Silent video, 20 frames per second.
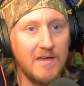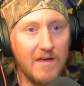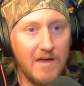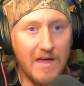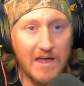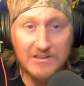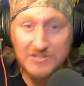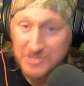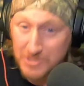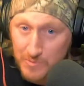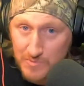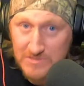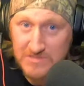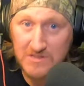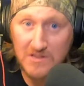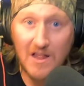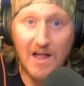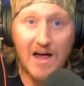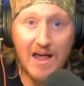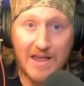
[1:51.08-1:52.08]
And she was
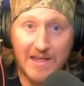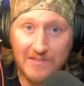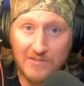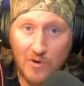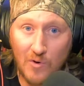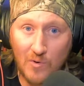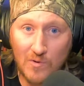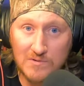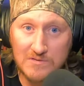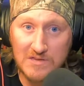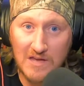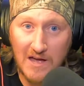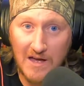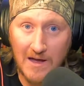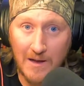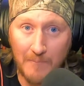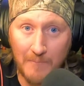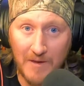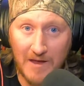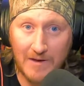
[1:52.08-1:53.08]
lying the whole
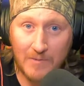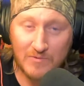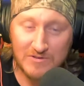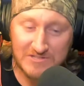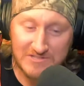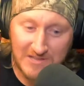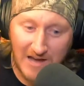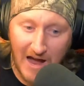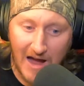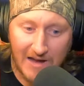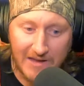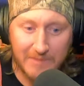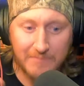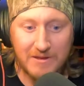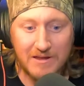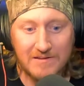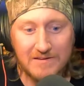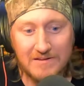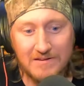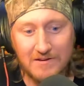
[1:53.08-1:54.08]
time. And it was
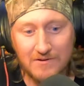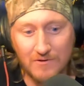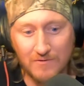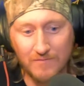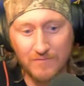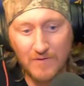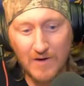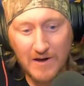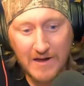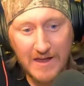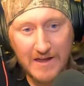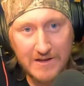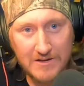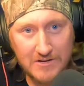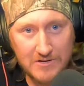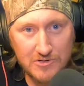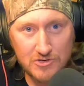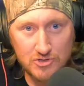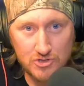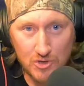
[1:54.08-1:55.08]
documented in her
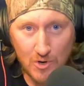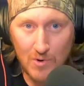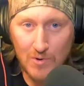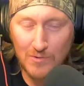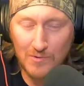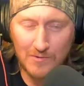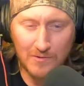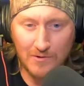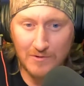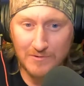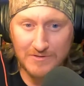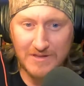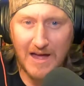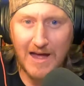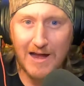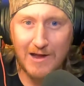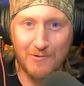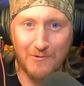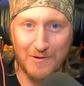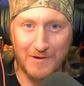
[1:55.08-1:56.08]
fucking journal or
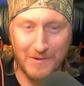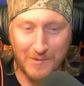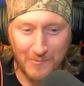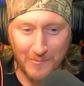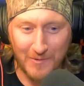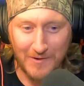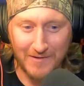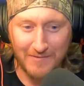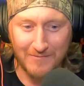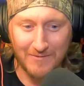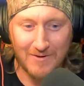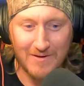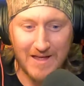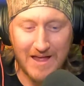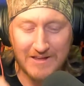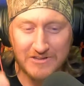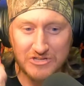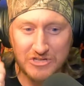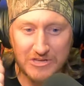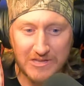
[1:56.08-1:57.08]
diary or whatever.
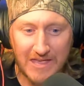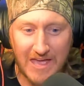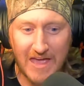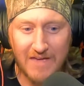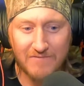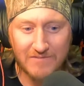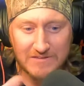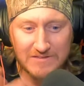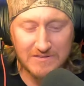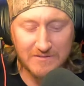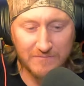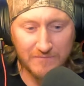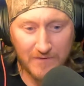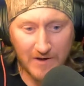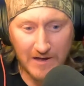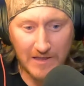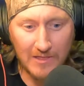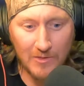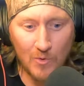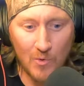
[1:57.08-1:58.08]
And she gave it to the
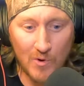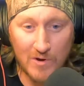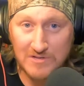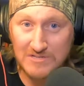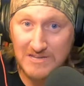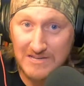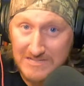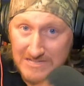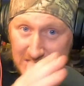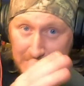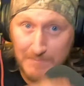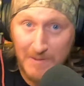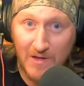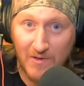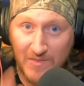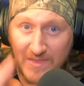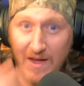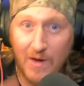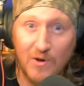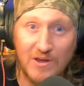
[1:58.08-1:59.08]
fucking lawyers. And it
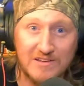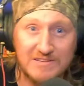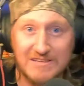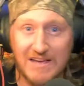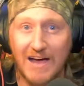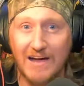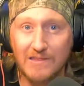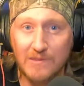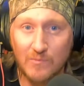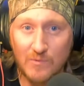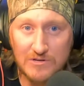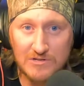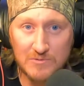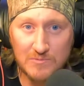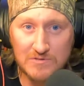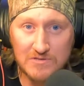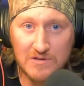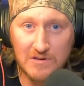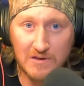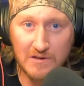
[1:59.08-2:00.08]
spelled out exactly what she
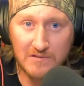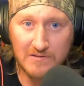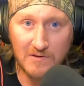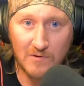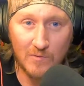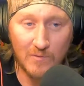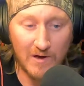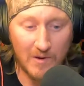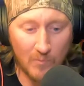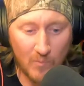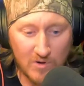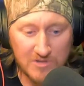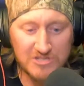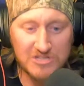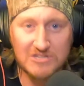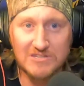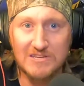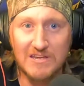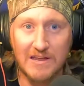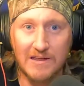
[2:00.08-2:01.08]
was going to do and what
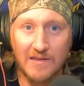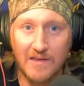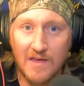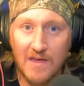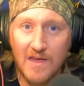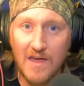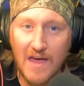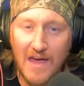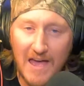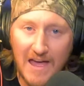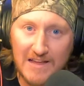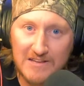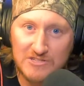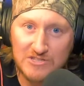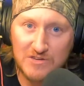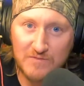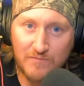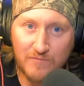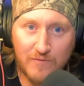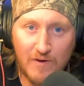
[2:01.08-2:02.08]
she did. And
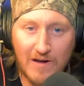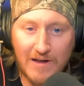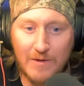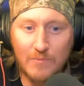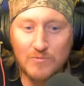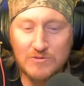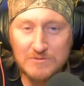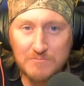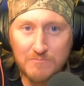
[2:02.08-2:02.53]
she fucking was